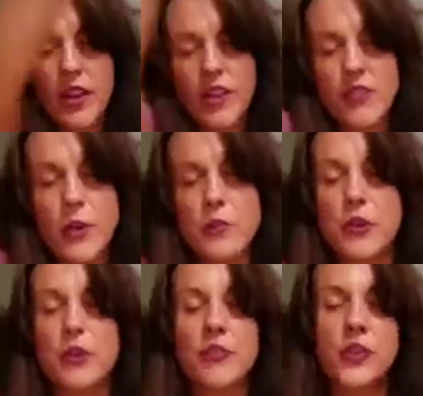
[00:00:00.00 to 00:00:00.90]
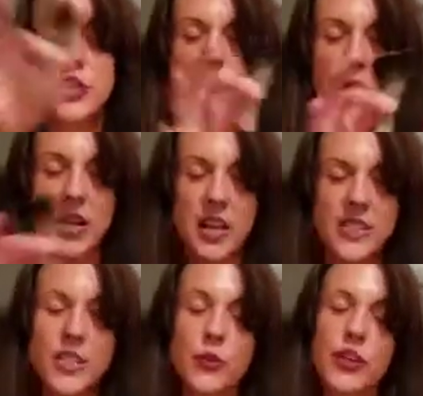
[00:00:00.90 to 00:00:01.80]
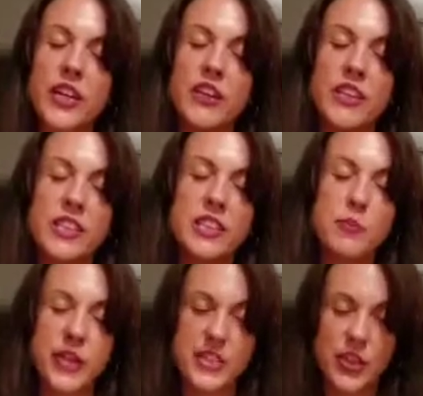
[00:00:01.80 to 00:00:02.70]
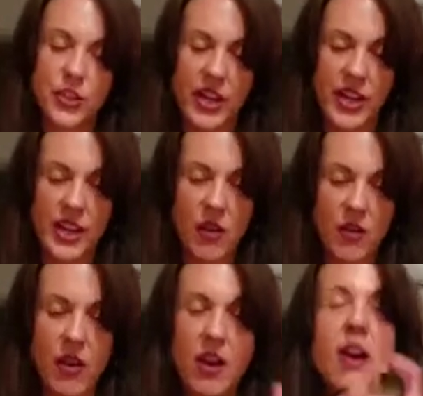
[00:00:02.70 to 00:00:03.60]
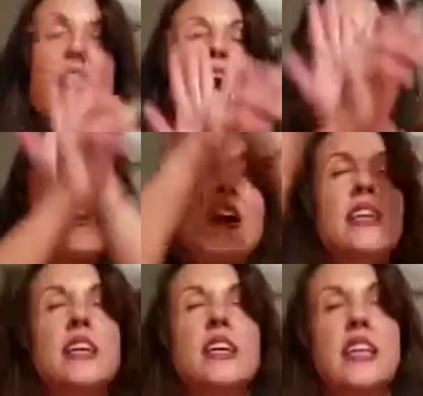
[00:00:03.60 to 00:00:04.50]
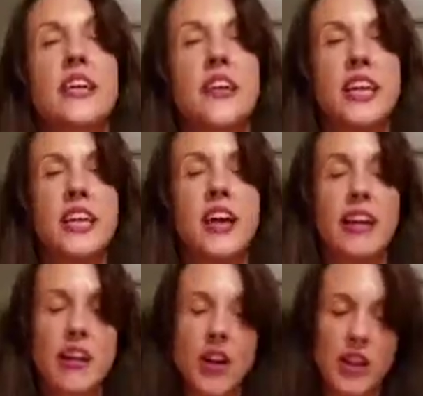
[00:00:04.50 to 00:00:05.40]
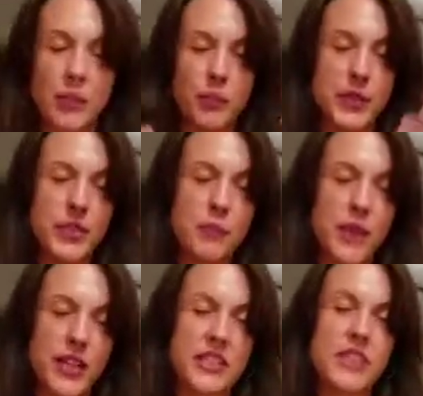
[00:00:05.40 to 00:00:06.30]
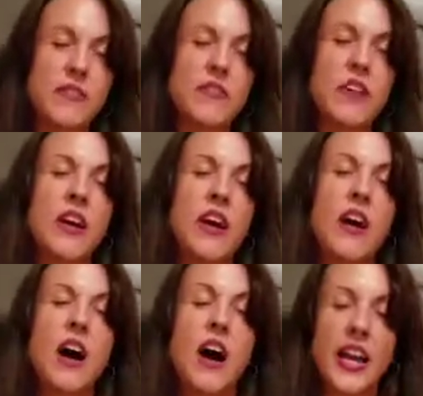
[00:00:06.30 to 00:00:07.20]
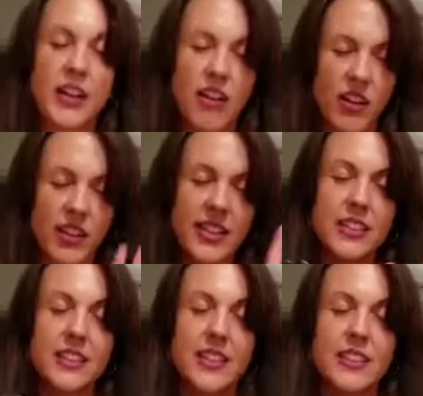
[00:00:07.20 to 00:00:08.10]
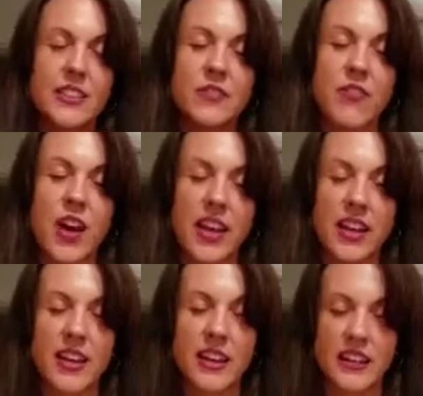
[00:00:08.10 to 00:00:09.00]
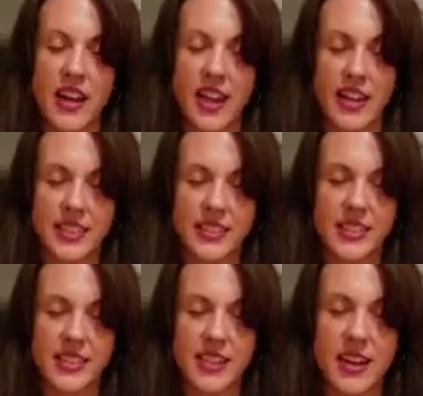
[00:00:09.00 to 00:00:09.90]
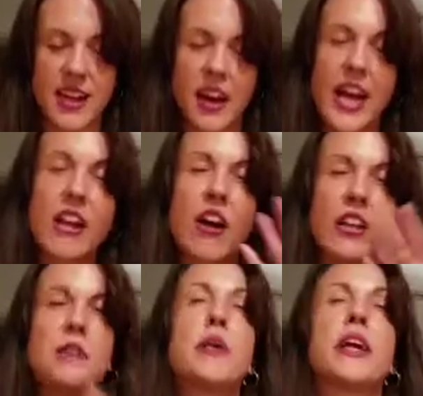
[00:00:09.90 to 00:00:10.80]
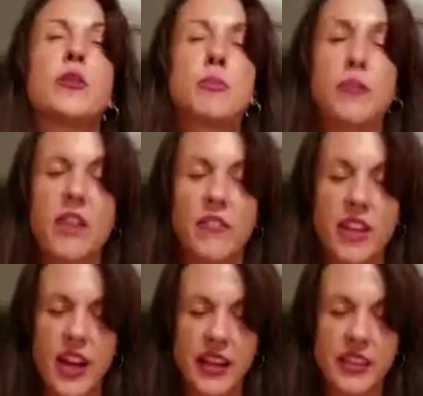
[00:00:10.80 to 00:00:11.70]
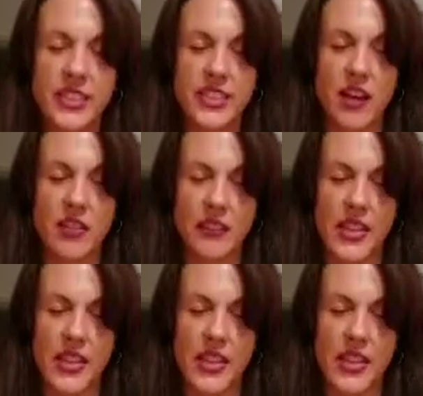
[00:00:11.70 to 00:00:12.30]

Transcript: our beautiful Geminis who are hearing this message right now. I call in clarity, I call in perspective, I call in divine guidance. I call in my own beloved higher self to